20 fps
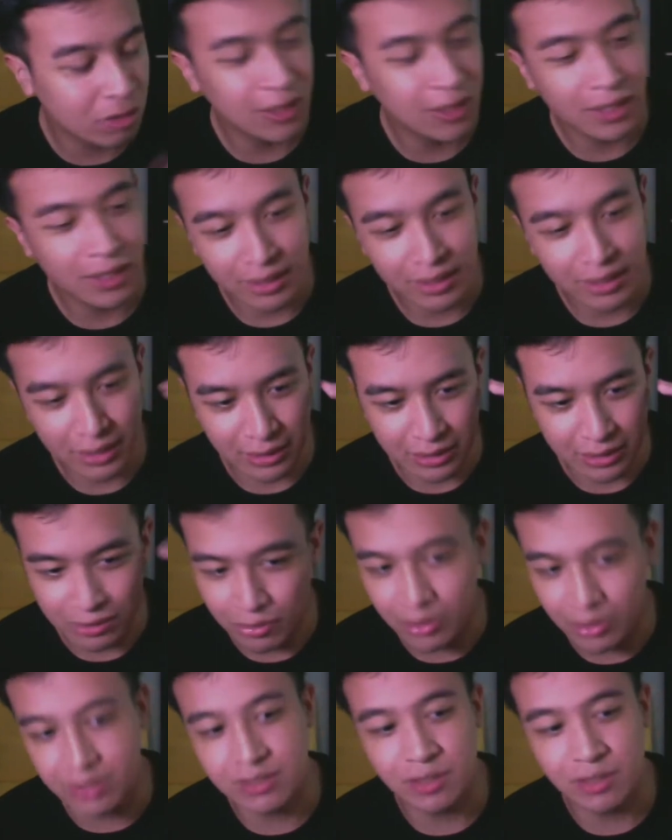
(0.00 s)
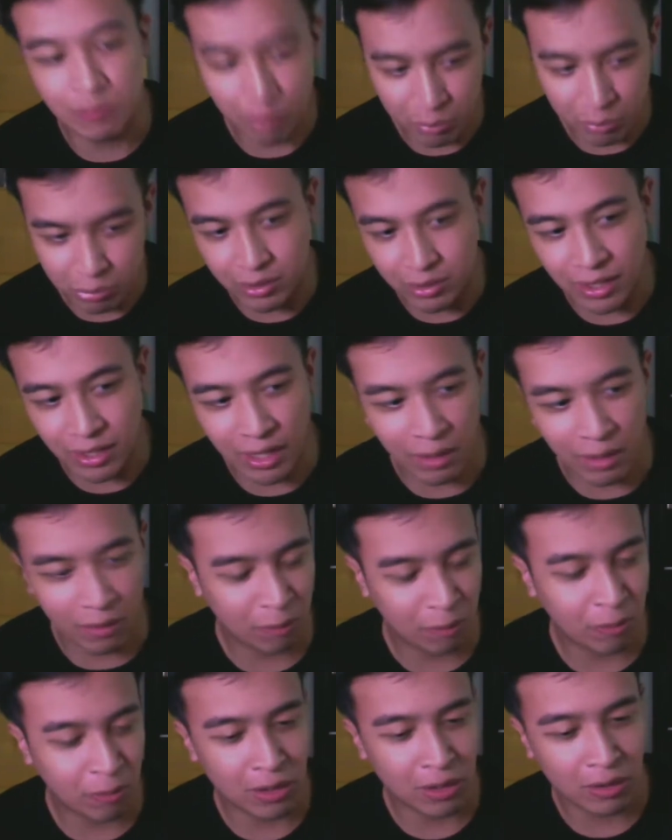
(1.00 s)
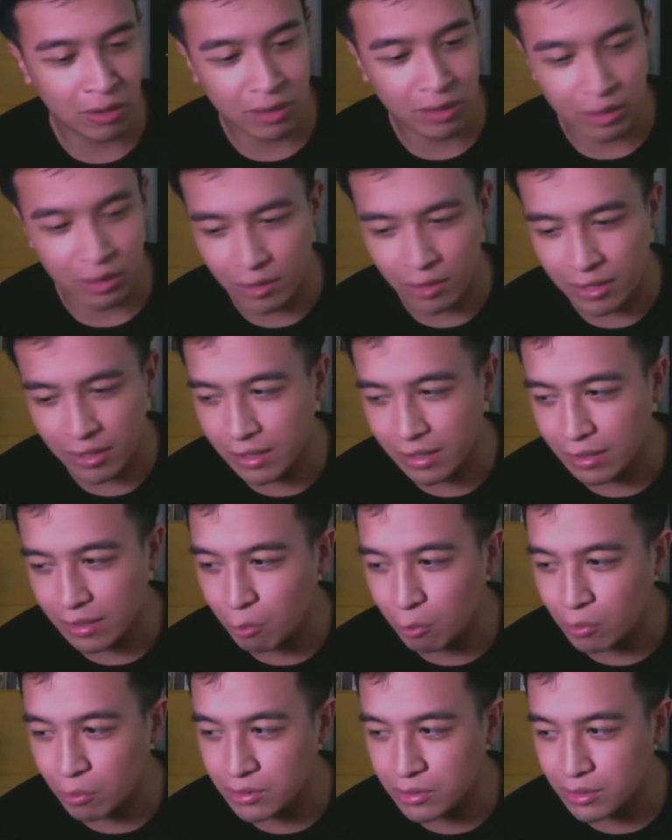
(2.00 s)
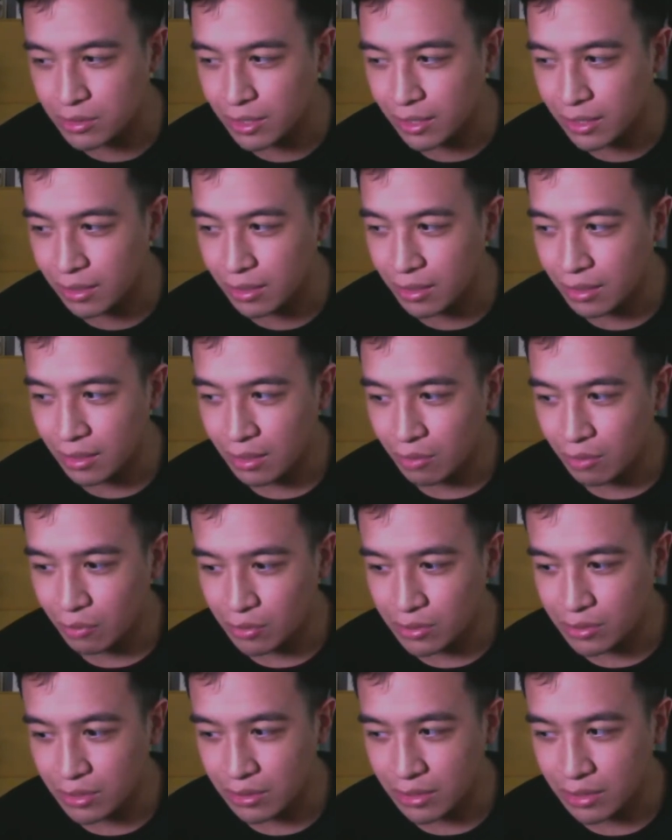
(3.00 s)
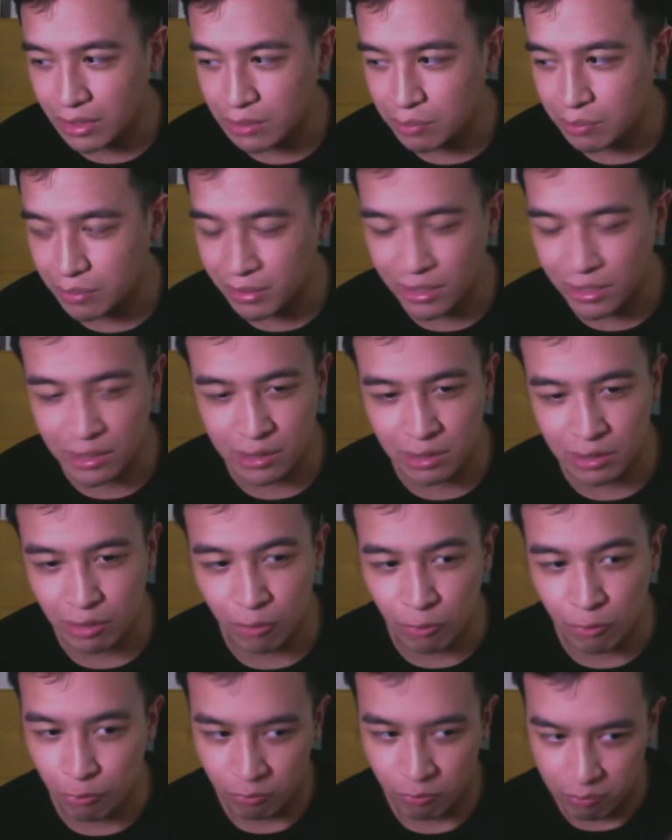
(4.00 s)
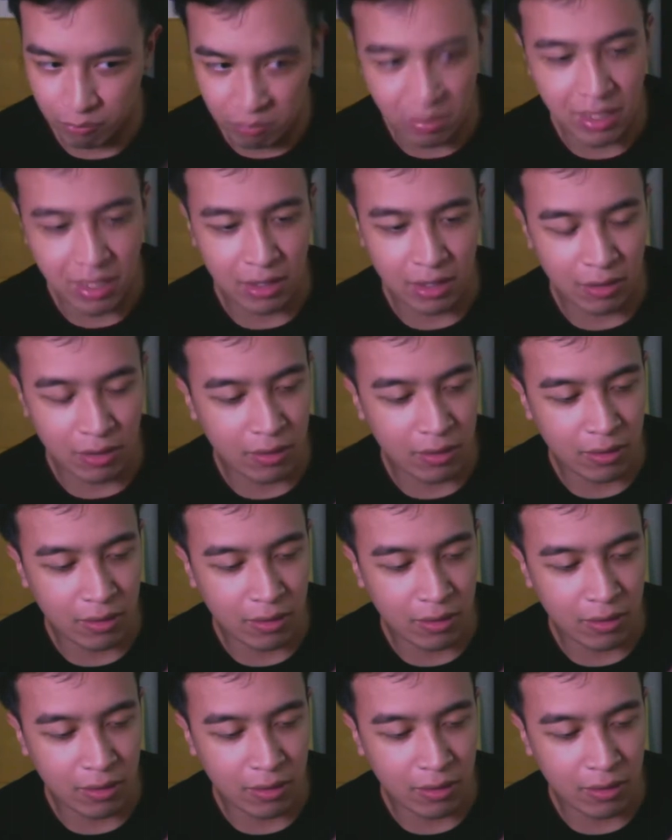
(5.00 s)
this is crazy for Brunei and whatnot, and then it was like reaching the expectation of me,